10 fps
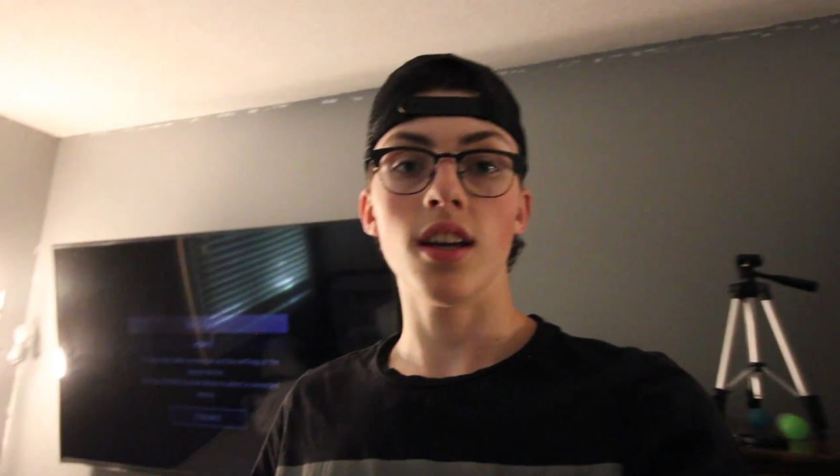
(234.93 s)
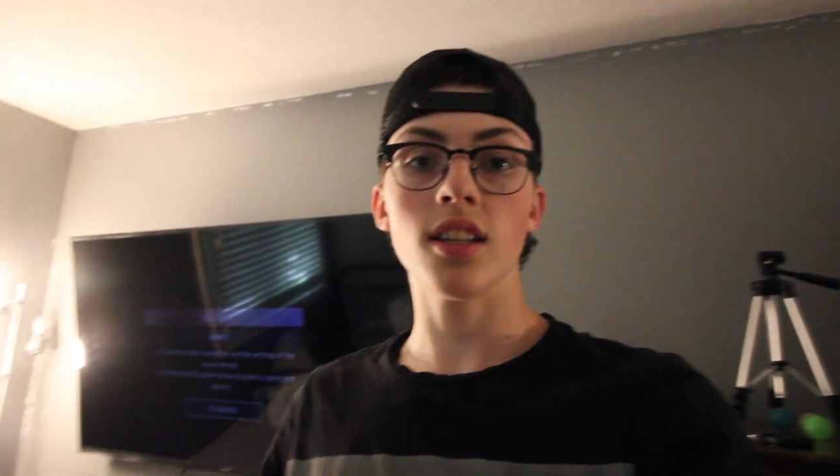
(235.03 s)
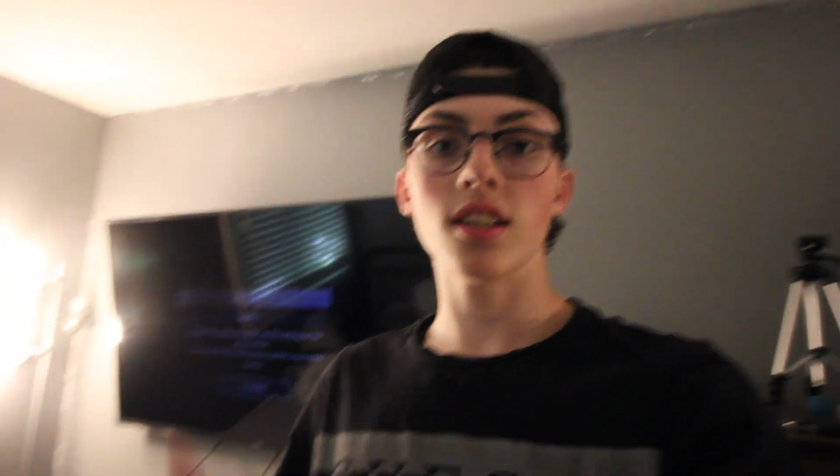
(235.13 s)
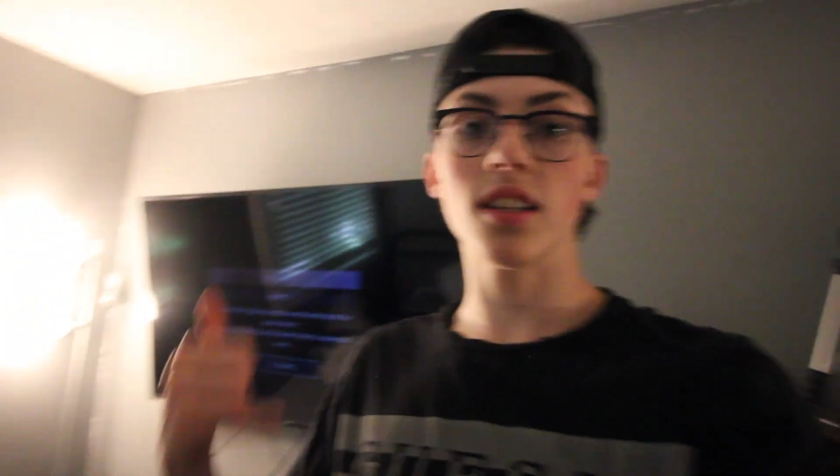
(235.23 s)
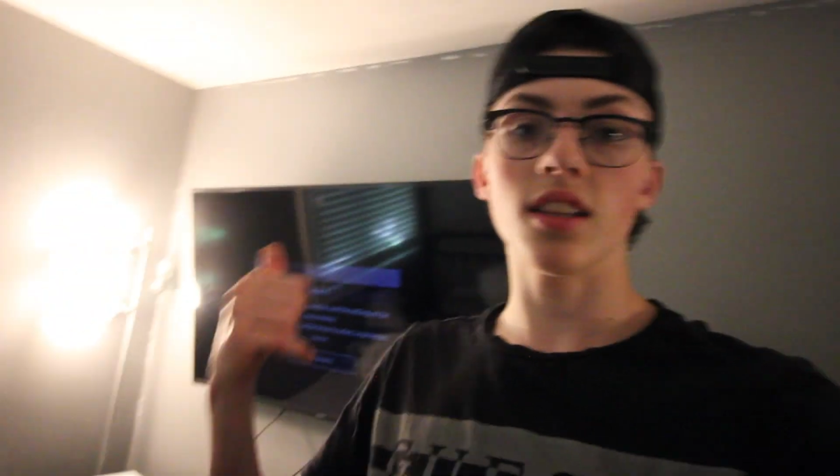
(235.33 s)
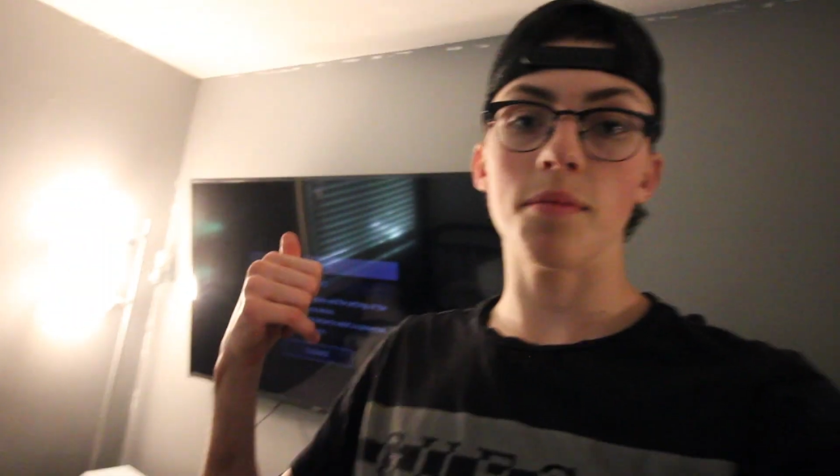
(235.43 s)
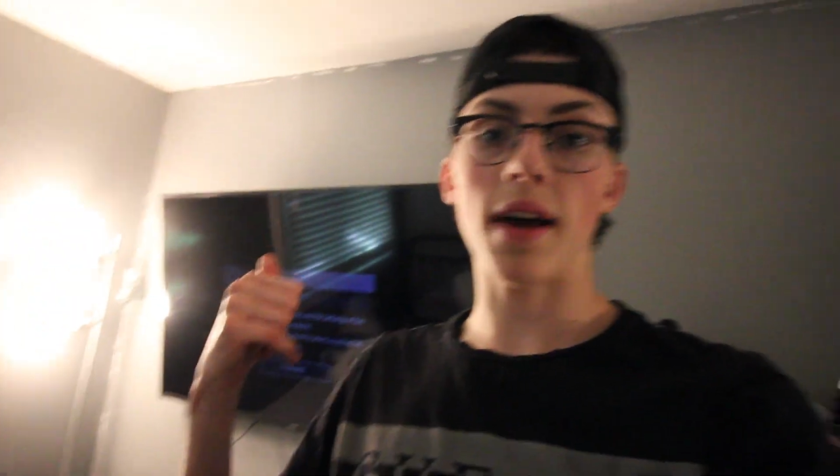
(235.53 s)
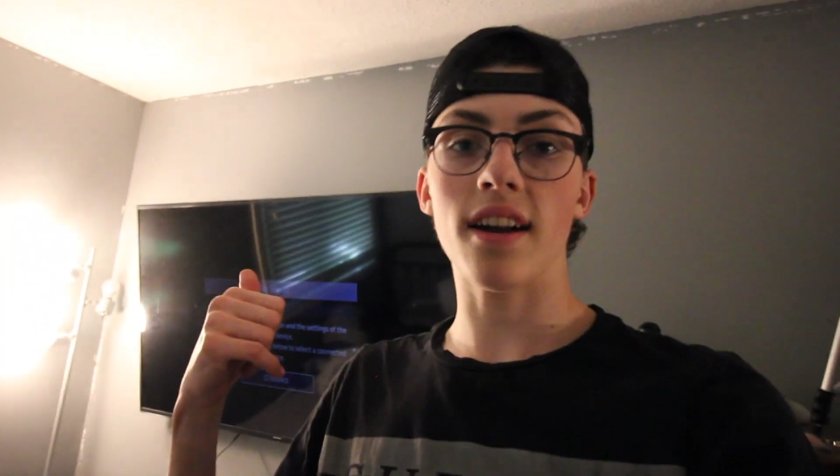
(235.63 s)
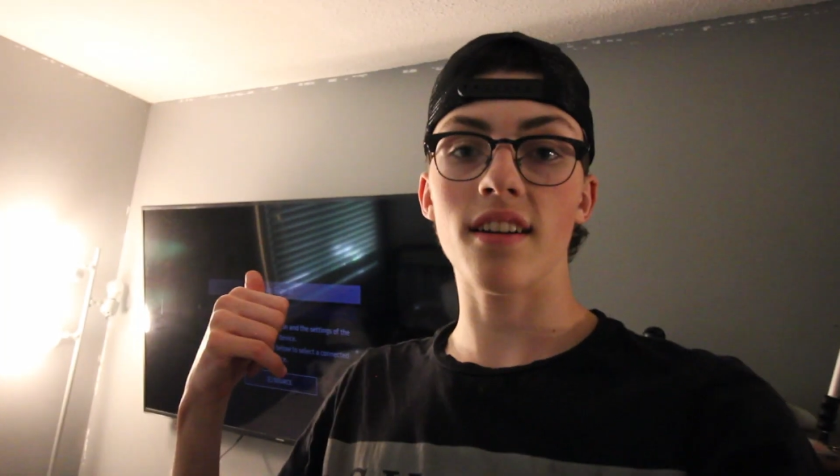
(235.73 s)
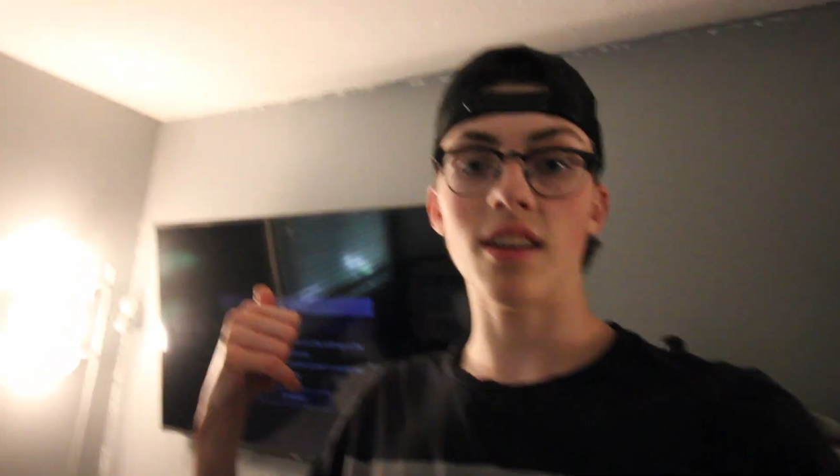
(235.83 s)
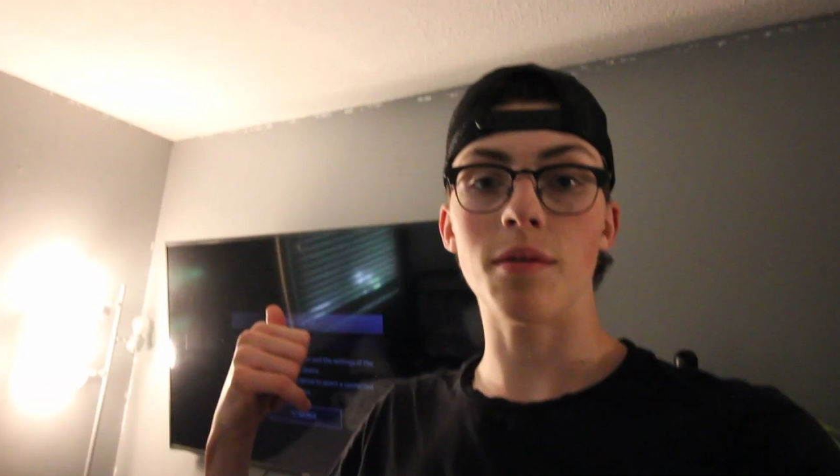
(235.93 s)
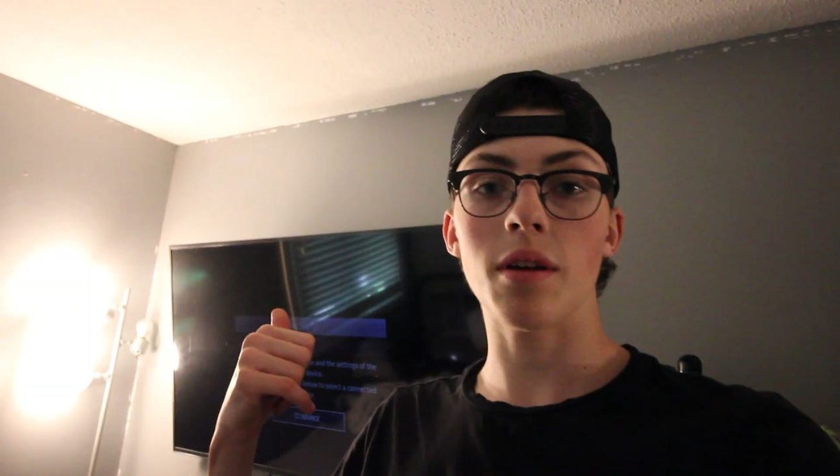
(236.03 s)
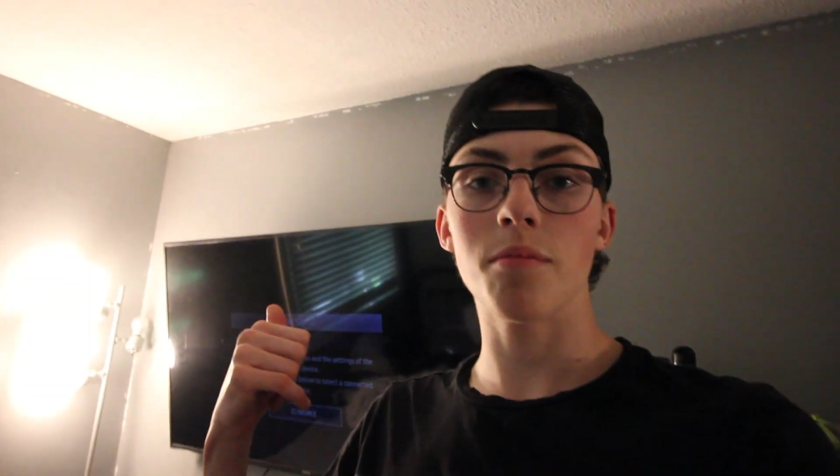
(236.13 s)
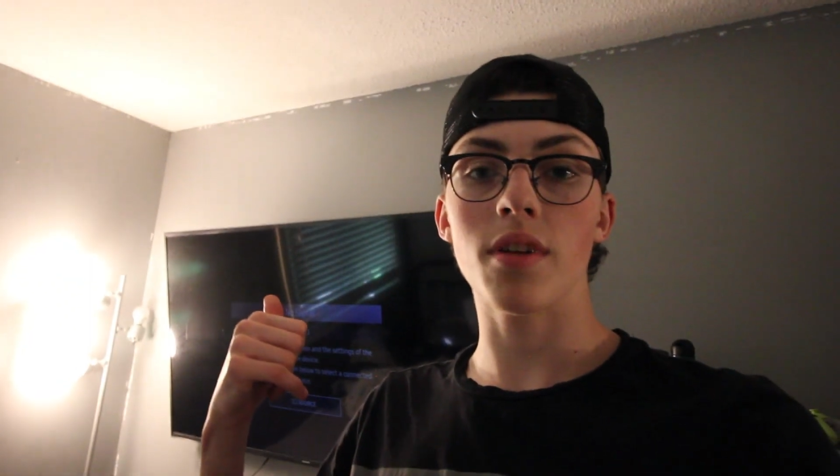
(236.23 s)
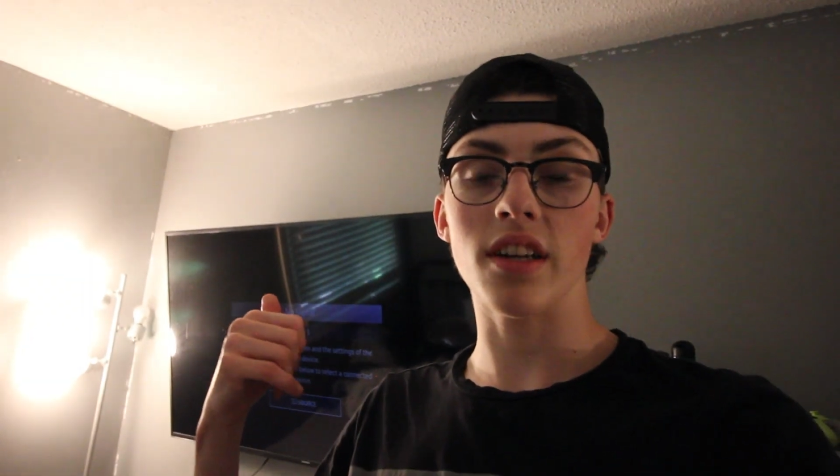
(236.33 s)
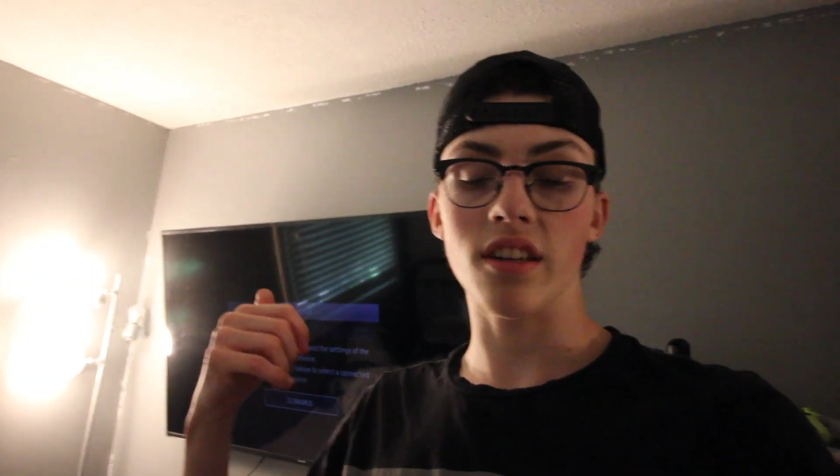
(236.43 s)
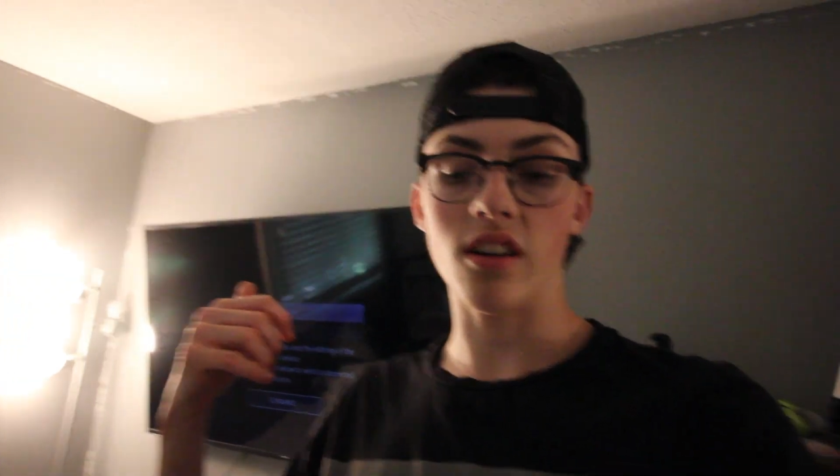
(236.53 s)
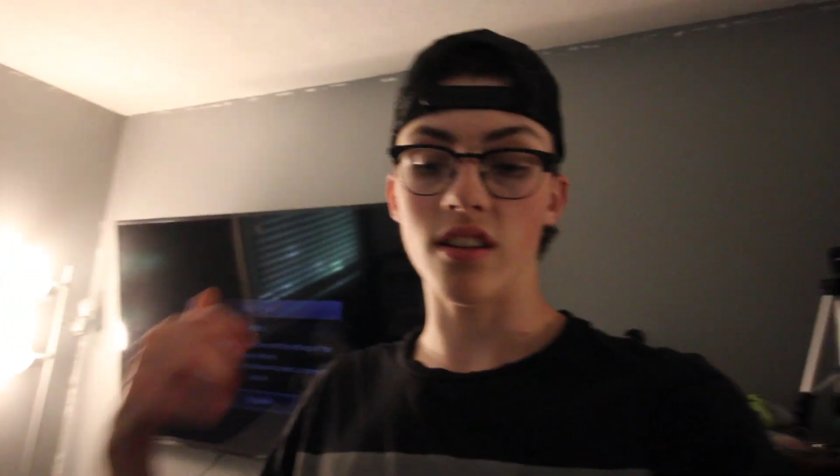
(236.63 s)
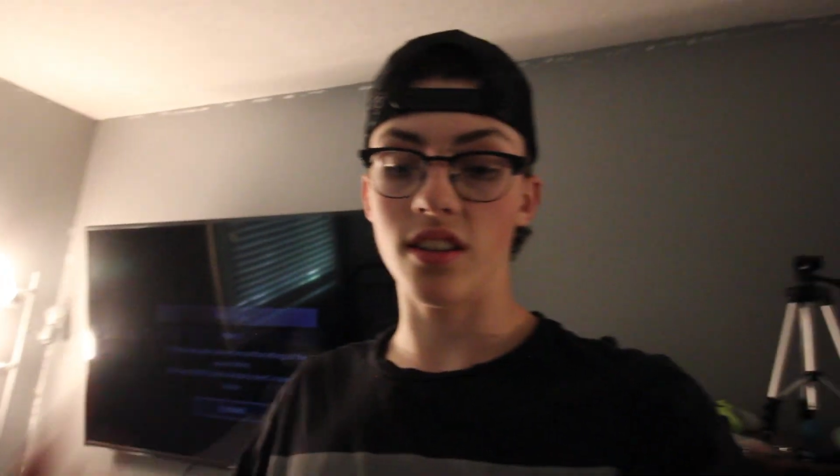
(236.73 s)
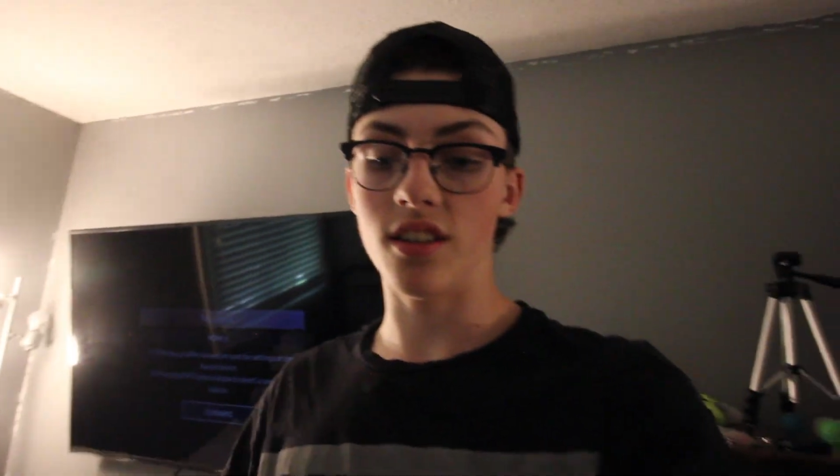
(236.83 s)
you can see in the background, I'm done playing
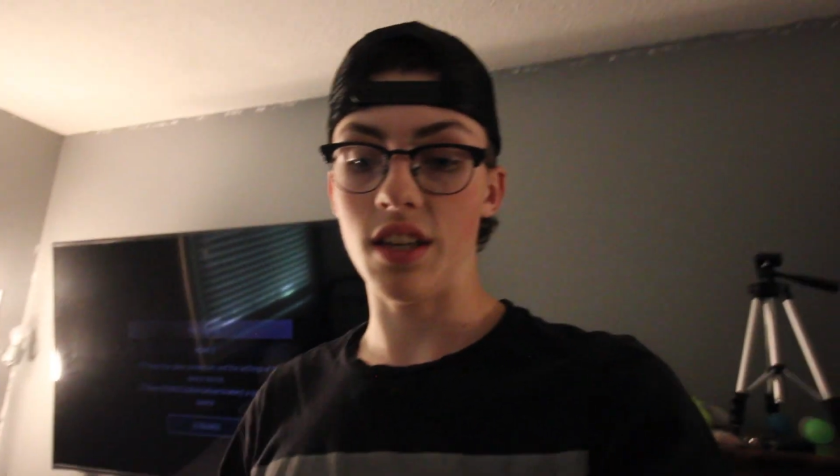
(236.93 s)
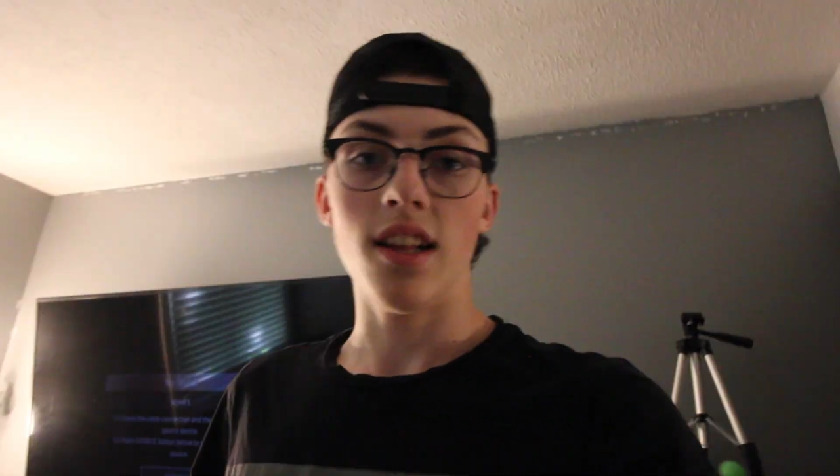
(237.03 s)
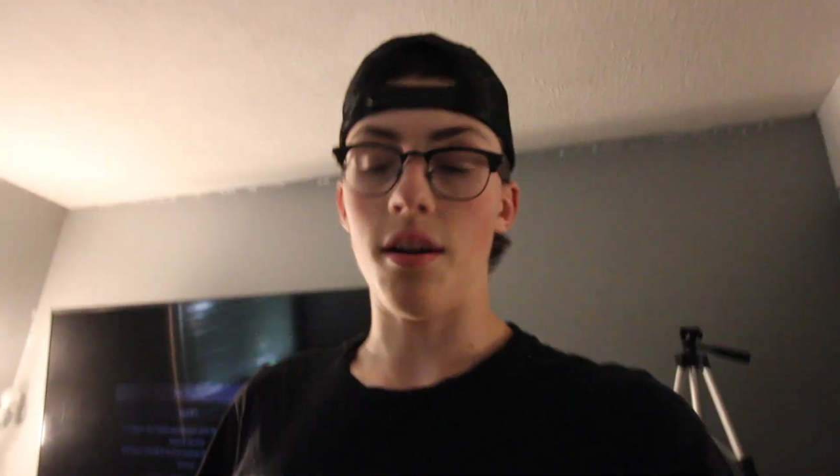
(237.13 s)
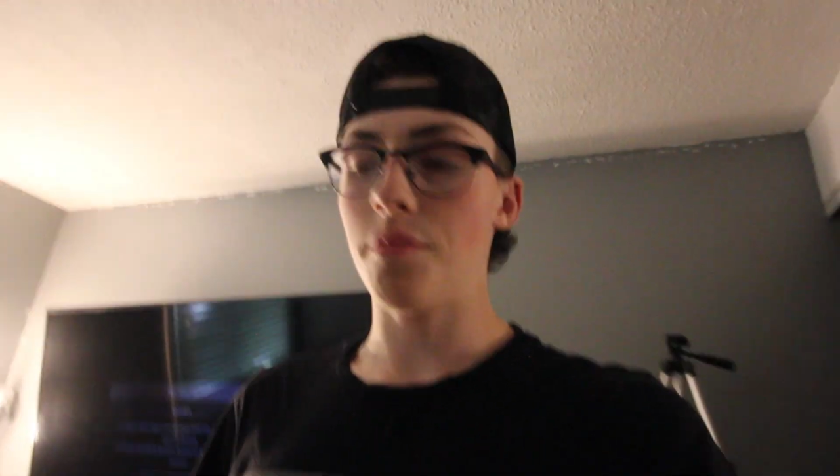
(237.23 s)
Call of Duty.